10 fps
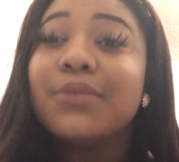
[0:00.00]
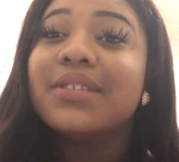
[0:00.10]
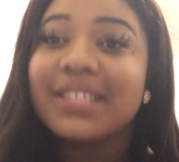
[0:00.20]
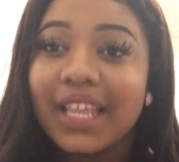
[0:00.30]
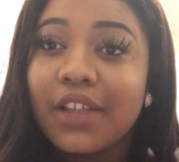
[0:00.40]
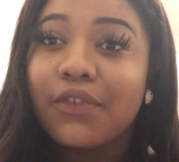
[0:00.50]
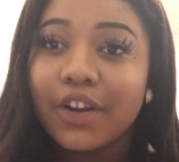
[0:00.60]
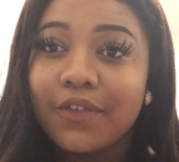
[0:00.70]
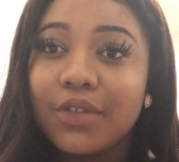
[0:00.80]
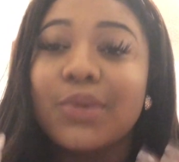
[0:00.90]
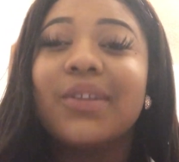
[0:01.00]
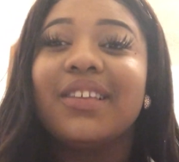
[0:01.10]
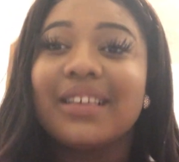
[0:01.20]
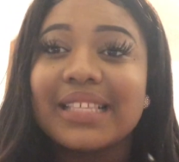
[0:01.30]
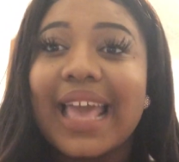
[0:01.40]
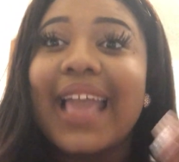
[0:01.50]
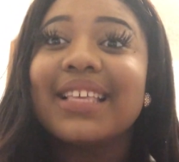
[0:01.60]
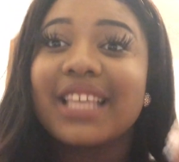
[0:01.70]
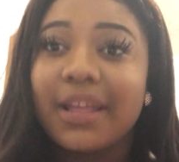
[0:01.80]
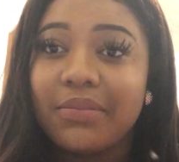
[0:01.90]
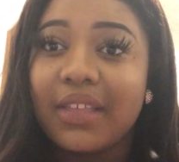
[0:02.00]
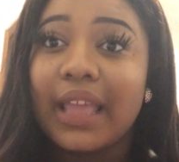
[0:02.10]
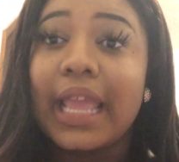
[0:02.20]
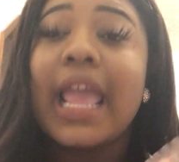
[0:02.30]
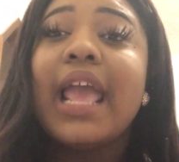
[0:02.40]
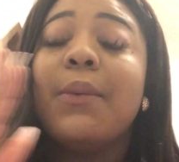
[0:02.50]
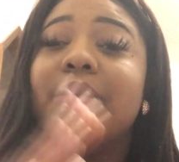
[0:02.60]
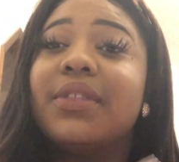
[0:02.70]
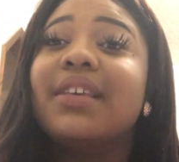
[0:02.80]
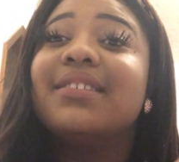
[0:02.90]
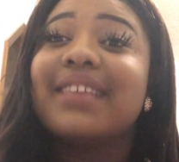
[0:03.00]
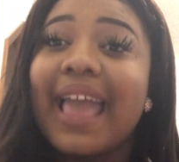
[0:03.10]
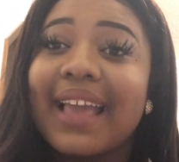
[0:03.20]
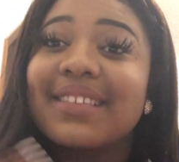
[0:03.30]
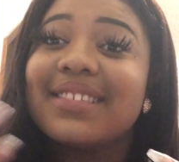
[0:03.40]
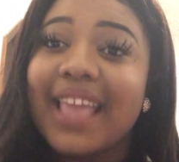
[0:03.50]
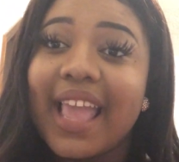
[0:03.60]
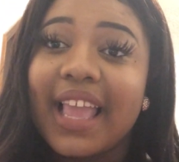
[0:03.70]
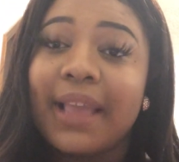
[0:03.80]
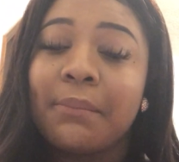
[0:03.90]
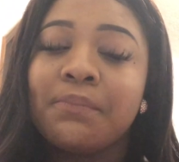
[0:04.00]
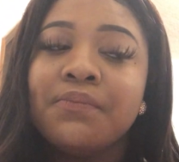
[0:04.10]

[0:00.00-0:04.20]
was standing in front of you doing the exact same thing with the exact same